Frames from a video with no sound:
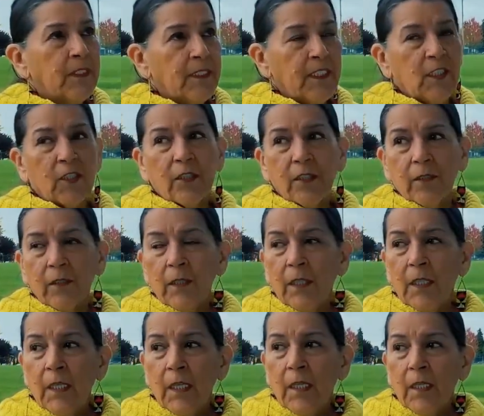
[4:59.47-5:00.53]
cedar
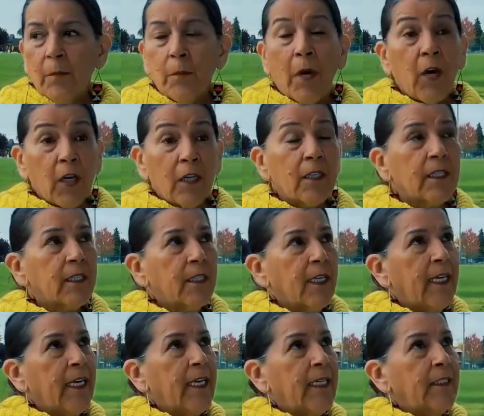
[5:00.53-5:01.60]
bark,
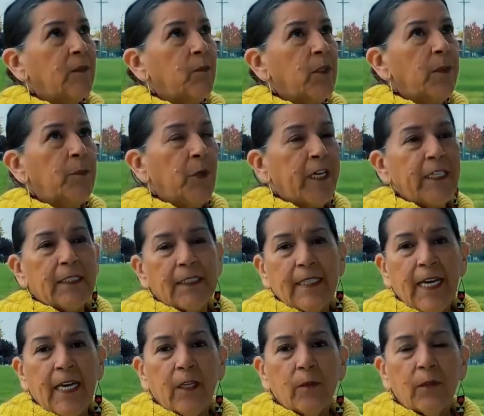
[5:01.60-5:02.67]
and we break it
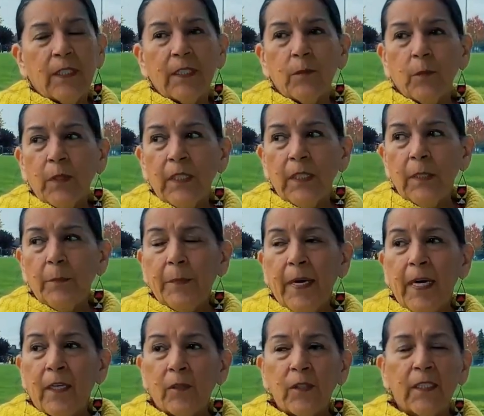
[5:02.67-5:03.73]
down and we
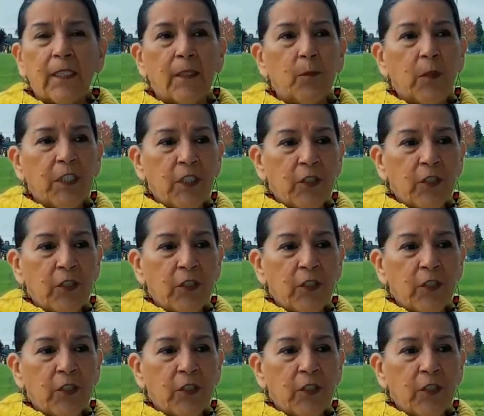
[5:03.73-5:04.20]
pound it and we